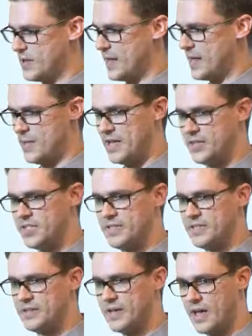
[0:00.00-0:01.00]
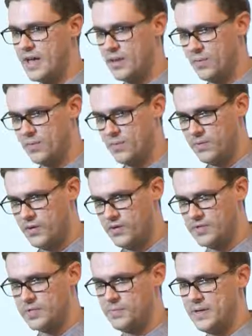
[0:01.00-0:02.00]
So I had mentioned I
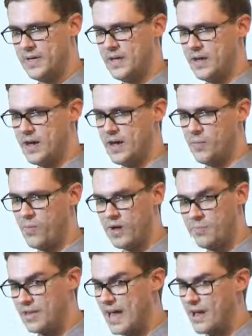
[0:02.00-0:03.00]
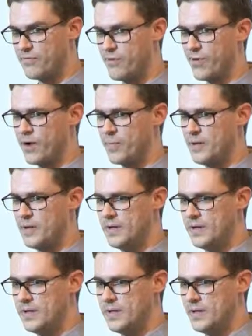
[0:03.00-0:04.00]
used to be on one platform,
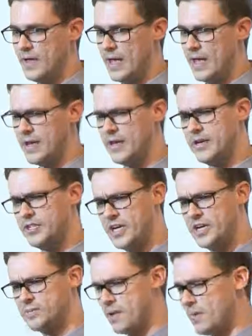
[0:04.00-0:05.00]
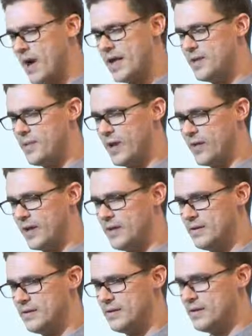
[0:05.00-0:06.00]
and then I changed my mind
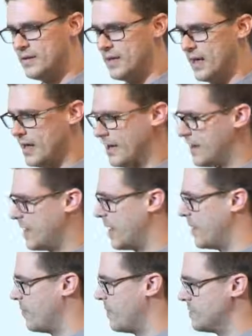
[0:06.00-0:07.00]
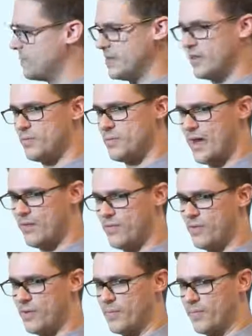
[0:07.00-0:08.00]
about it, and then I went to another
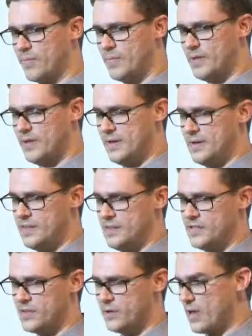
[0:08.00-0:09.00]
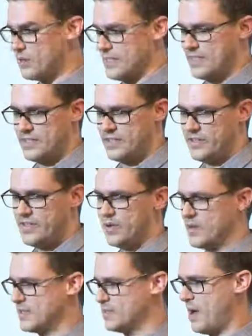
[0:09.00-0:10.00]
platform. So that was easy to
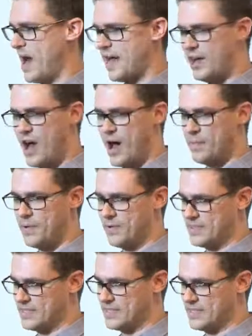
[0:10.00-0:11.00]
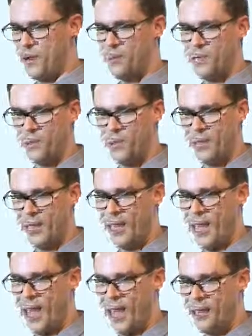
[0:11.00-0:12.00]
do, because my copy was the same as the one
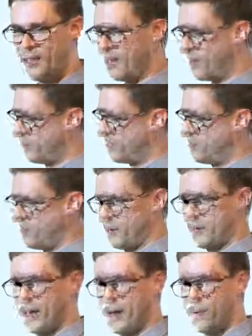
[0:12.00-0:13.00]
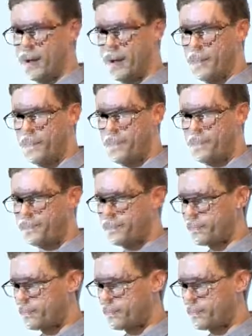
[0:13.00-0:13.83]
they had, and now I just put it that way.